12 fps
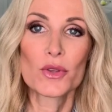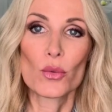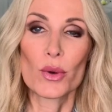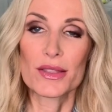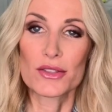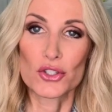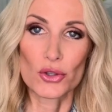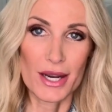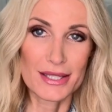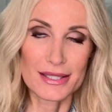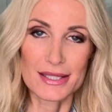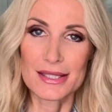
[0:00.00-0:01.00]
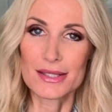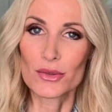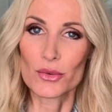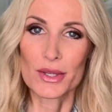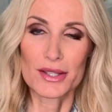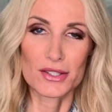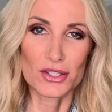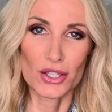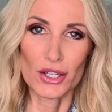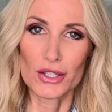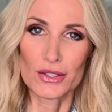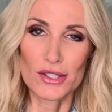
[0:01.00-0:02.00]
with dresses, with
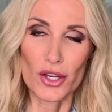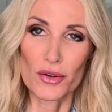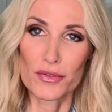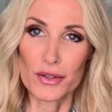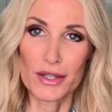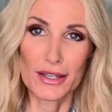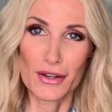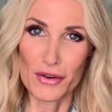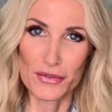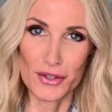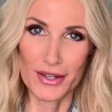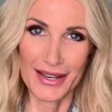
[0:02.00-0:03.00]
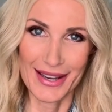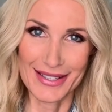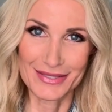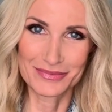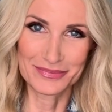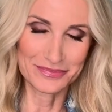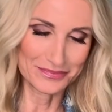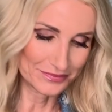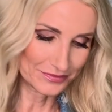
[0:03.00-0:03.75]
skirts over and over again.